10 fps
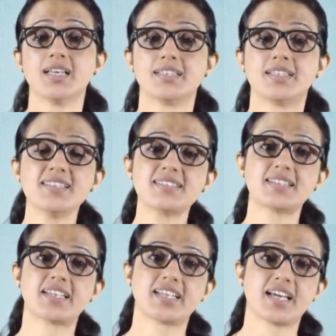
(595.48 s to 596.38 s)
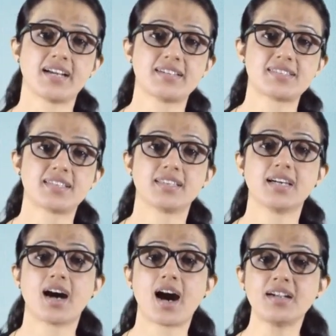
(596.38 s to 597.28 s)
This creates
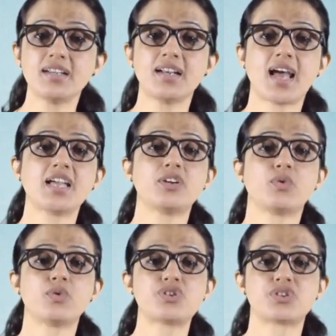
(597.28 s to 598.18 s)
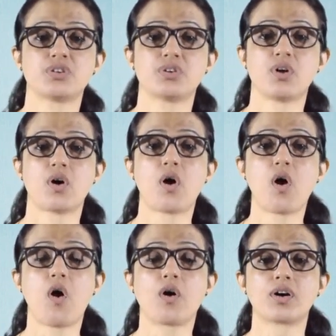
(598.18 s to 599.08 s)
the underlying notion
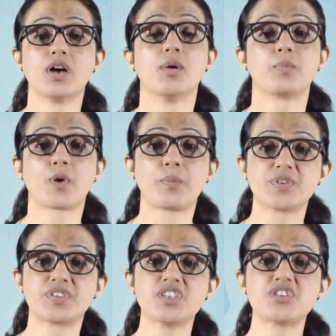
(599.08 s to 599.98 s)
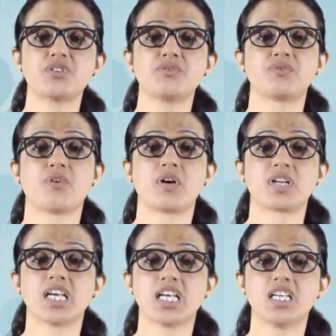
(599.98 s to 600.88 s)
or proposition for
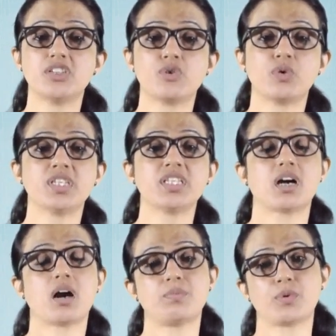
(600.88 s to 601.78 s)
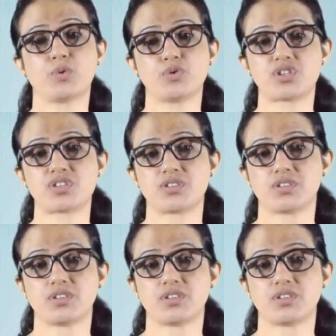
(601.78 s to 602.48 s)
hedonic approach.